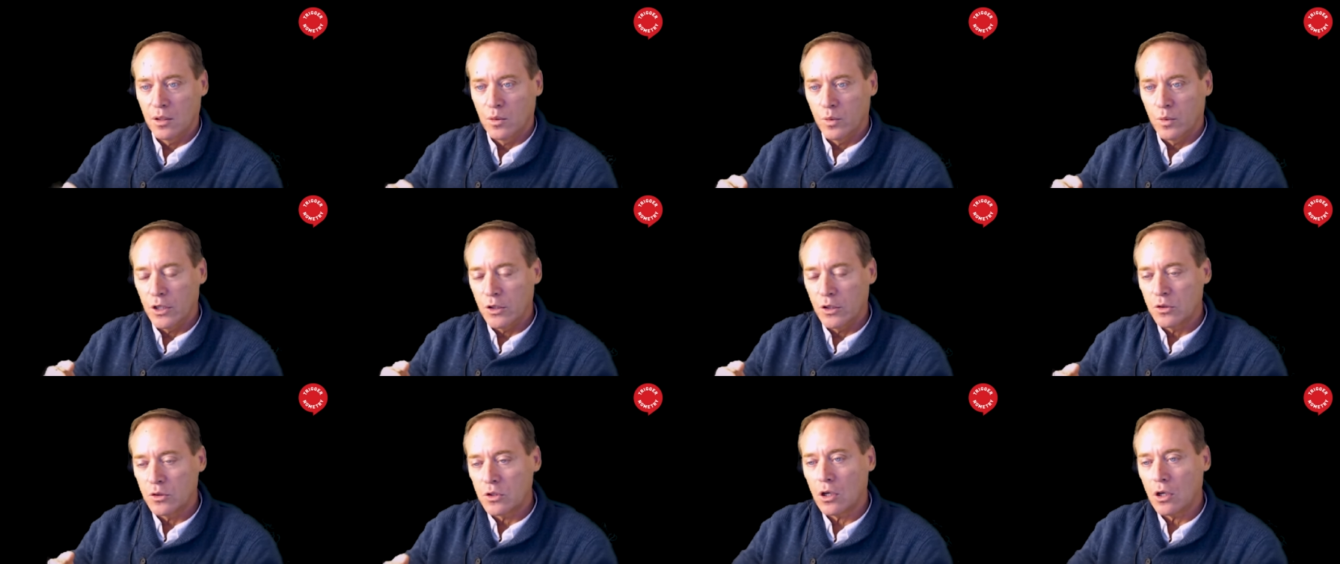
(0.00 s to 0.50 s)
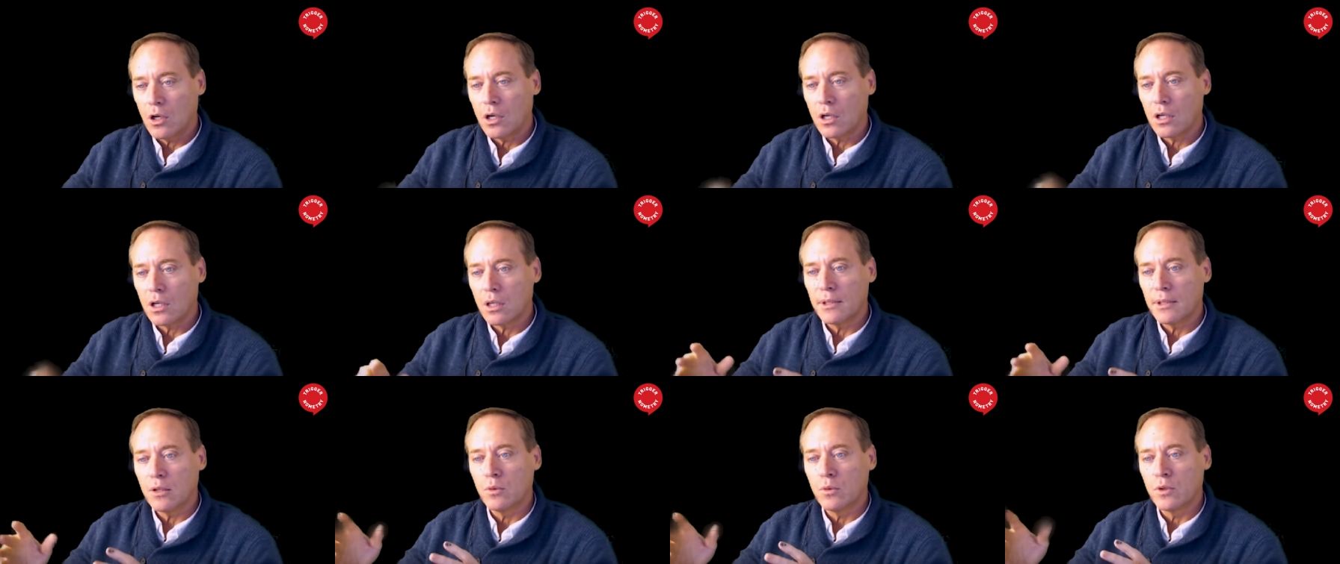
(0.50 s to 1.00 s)
When you
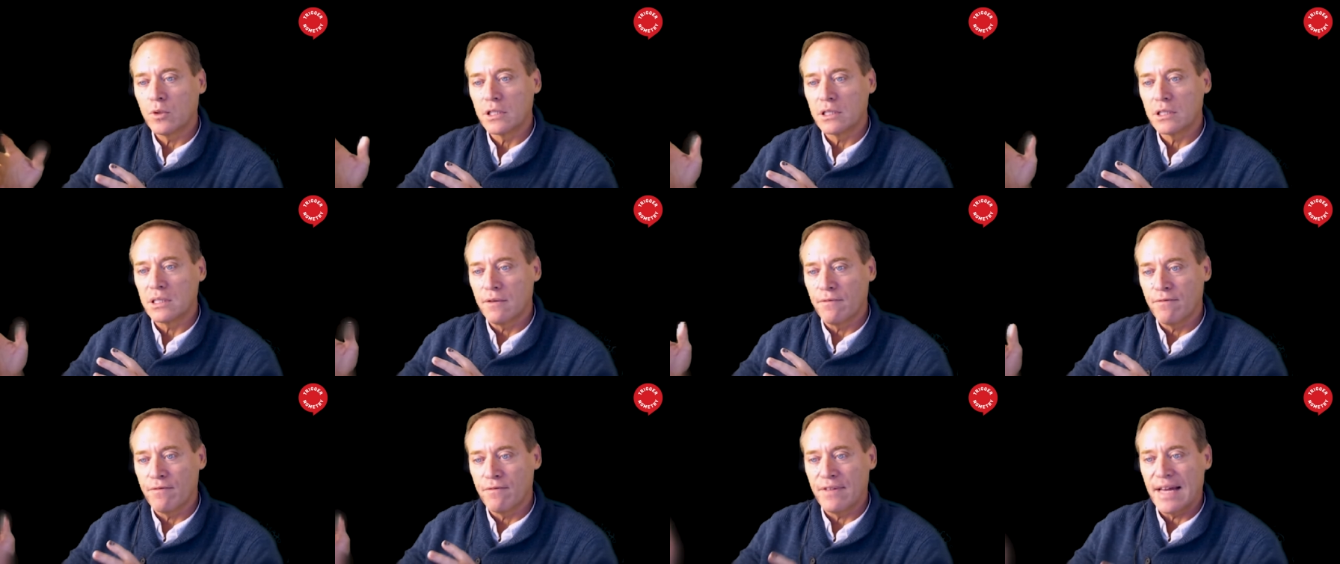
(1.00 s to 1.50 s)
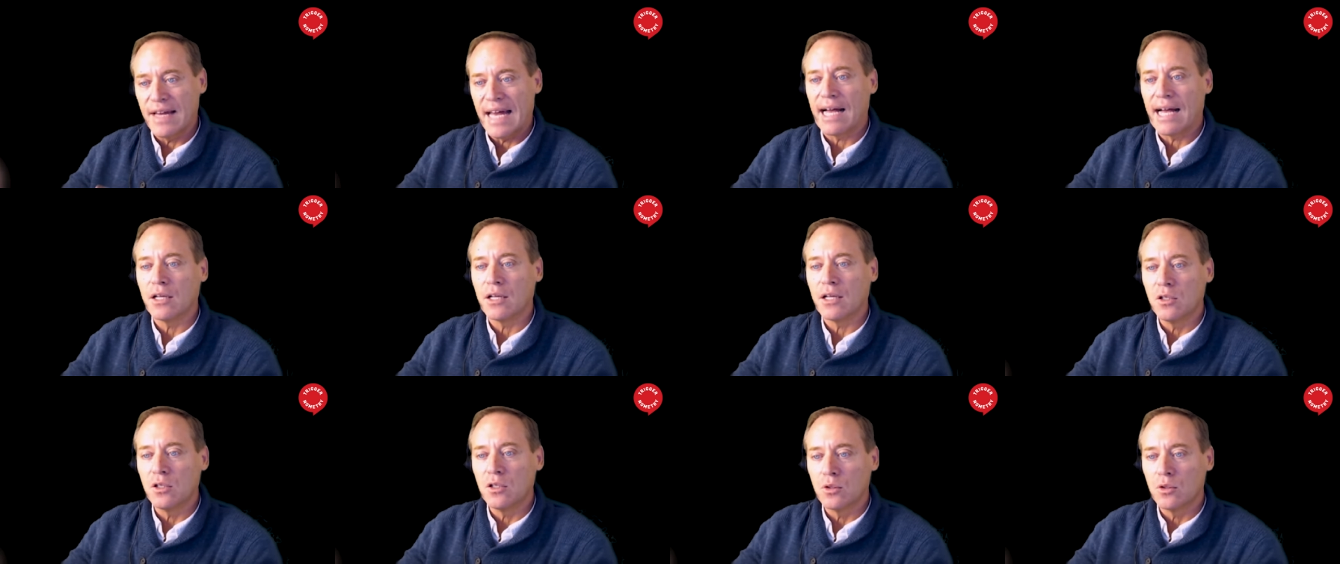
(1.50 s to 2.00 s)
talk about what is the
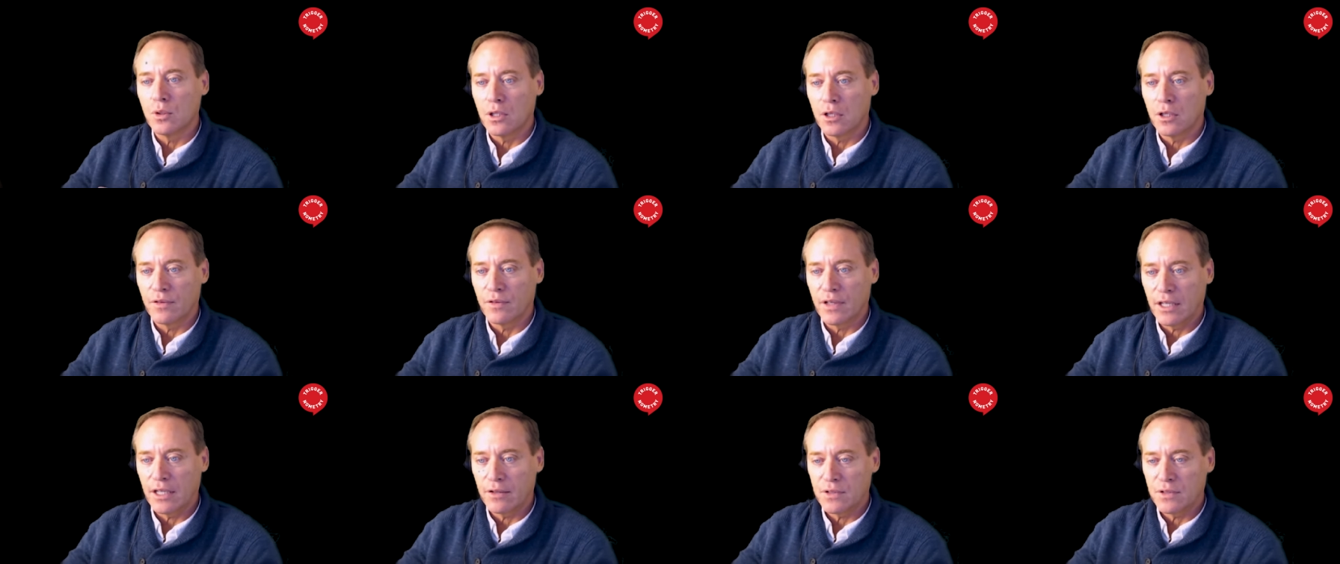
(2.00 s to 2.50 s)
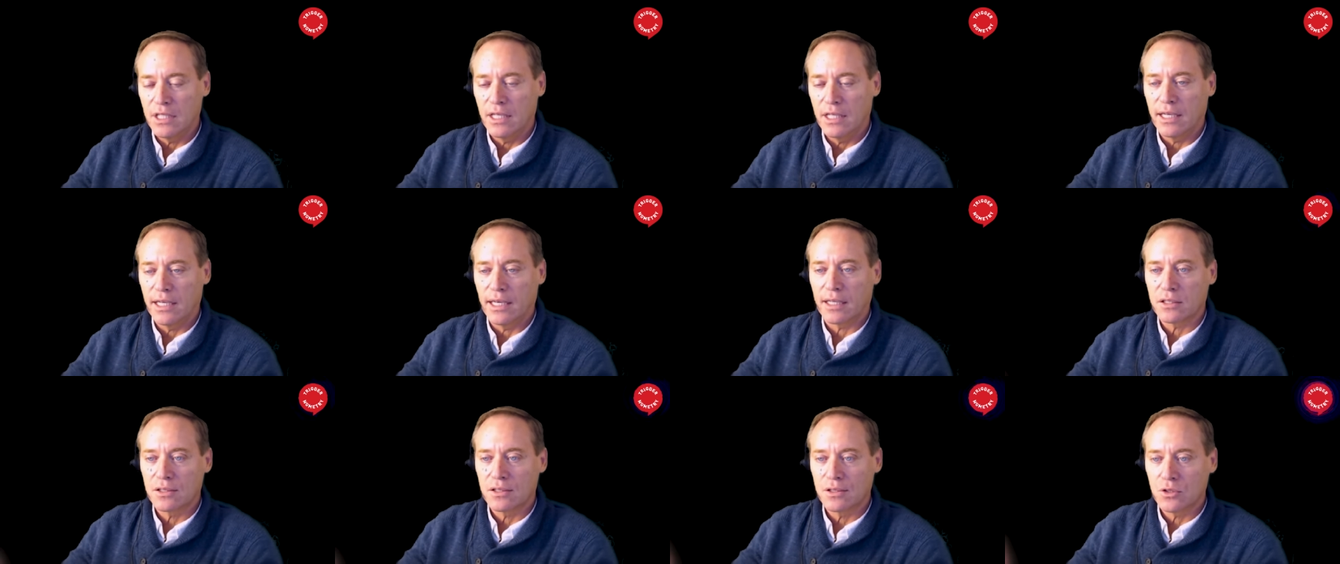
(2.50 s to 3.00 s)
value of
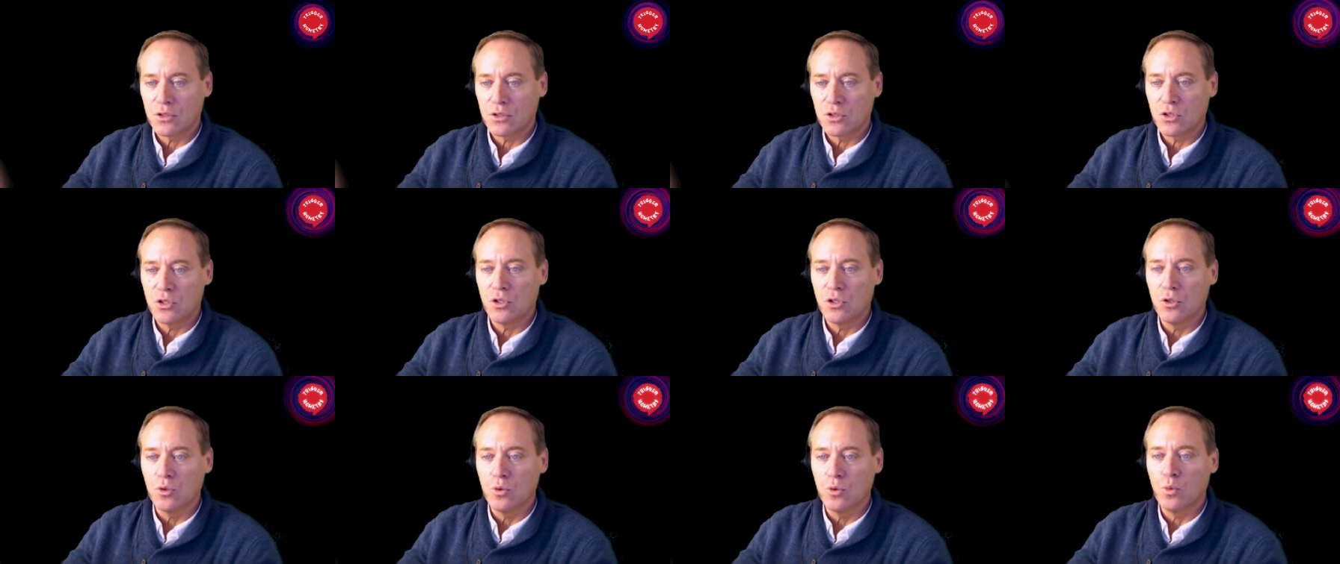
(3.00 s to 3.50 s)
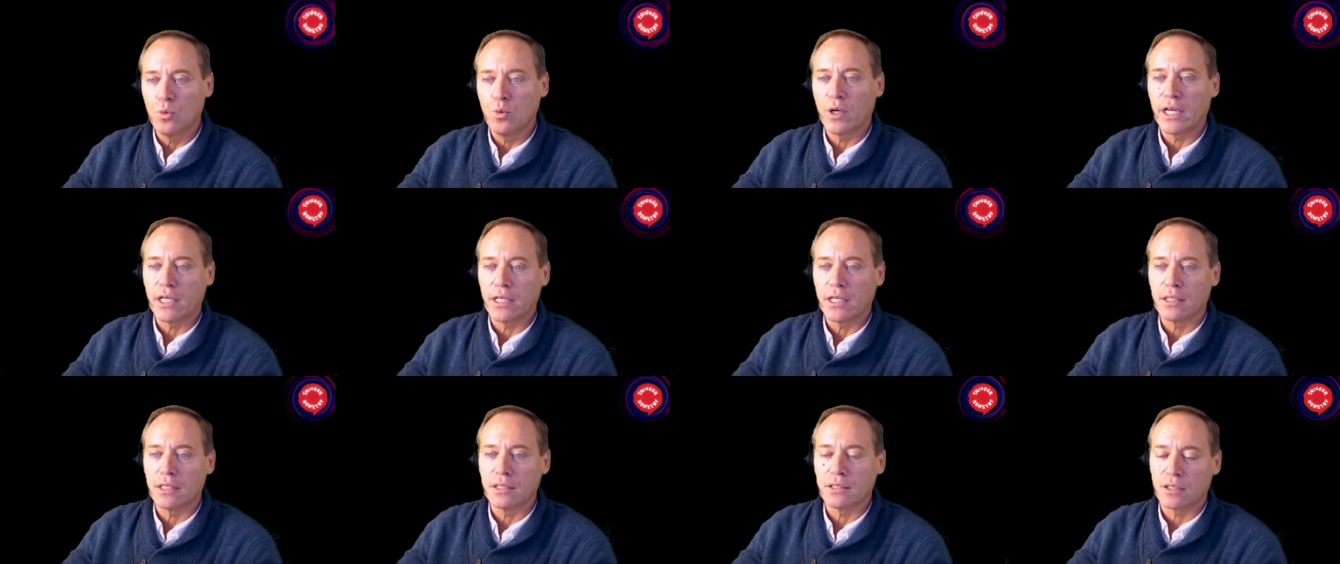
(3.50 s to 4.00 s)
FTX, there's two
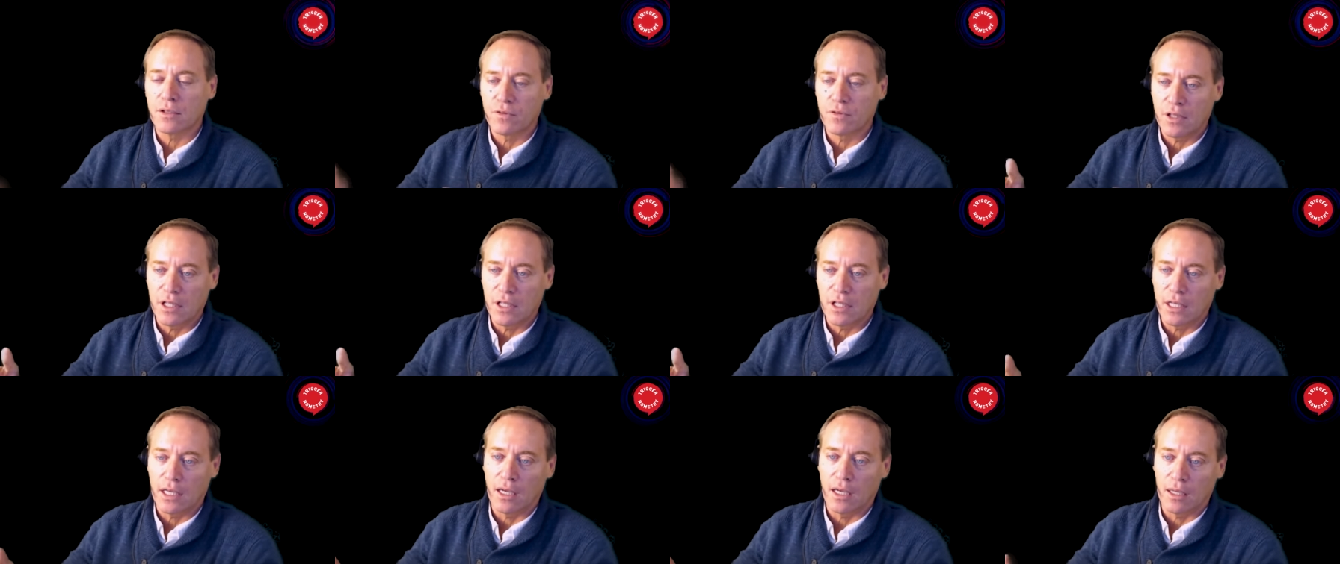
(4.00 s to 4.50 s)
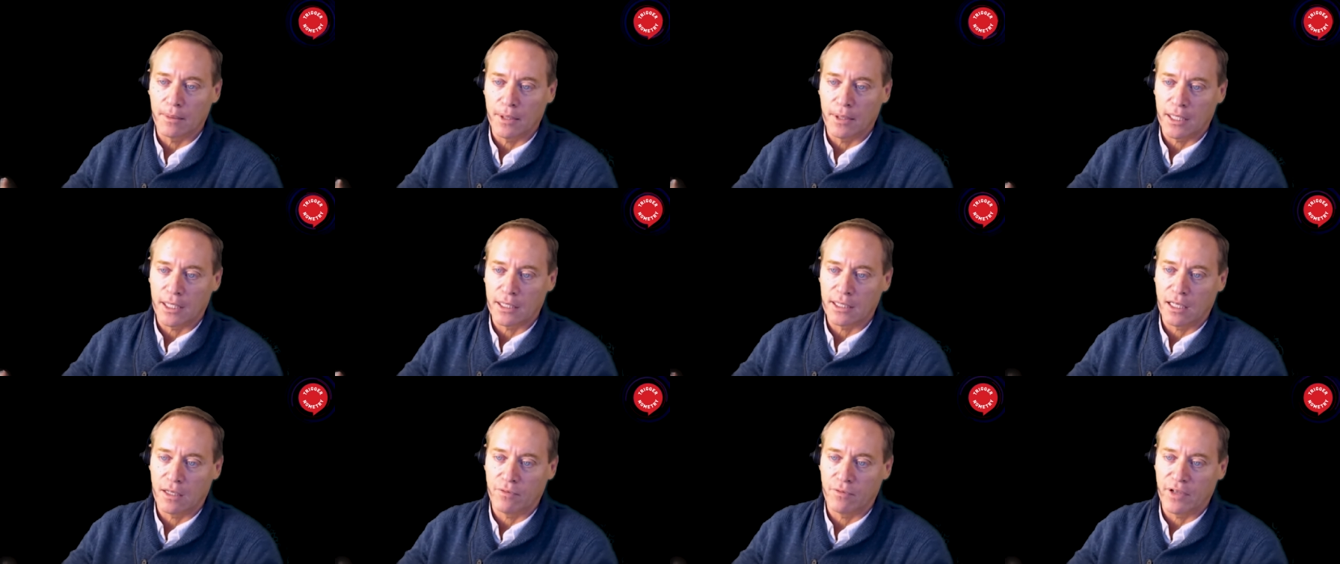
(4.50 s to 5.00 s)
ways of thinking
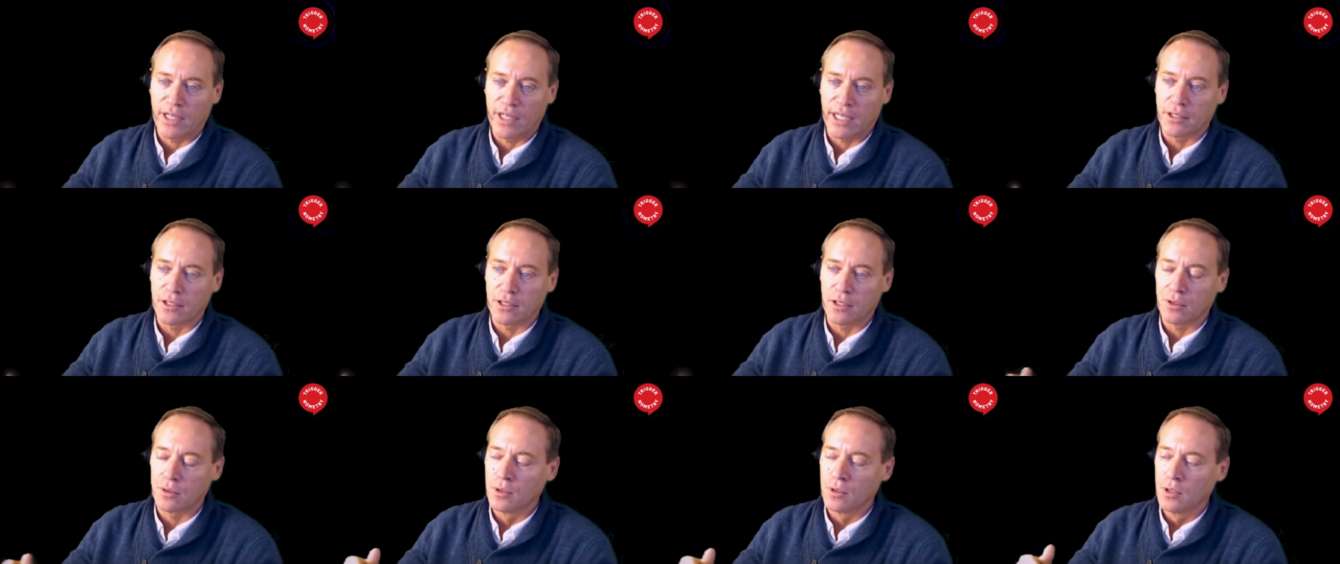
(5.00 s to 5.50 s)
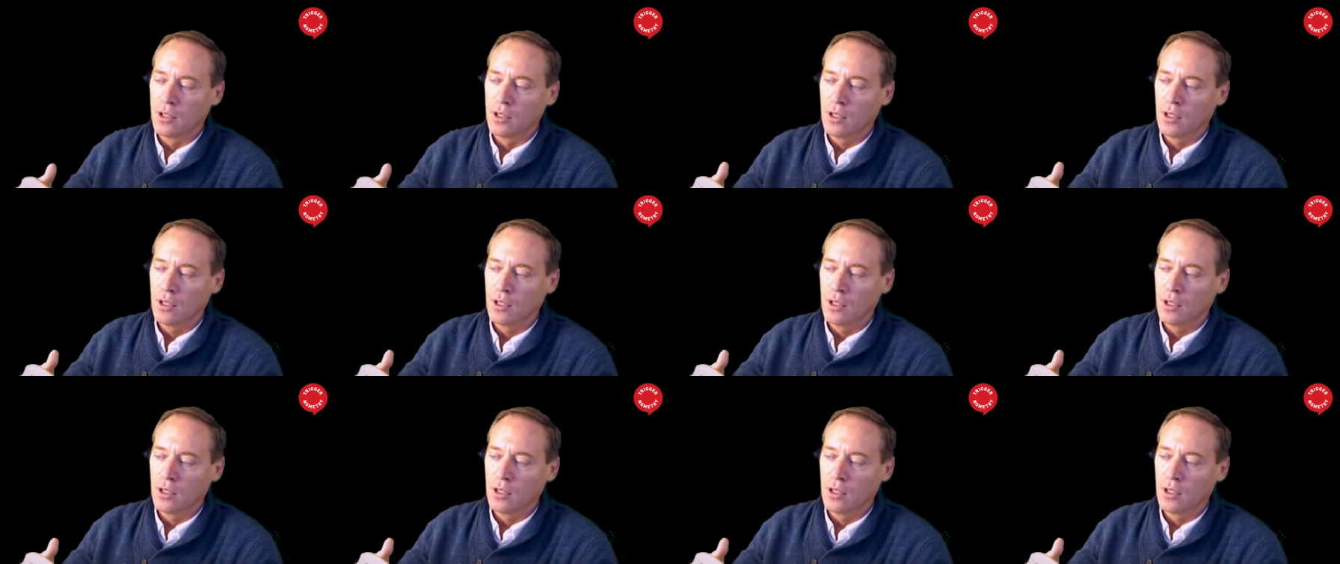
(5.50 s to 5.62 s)
about that value.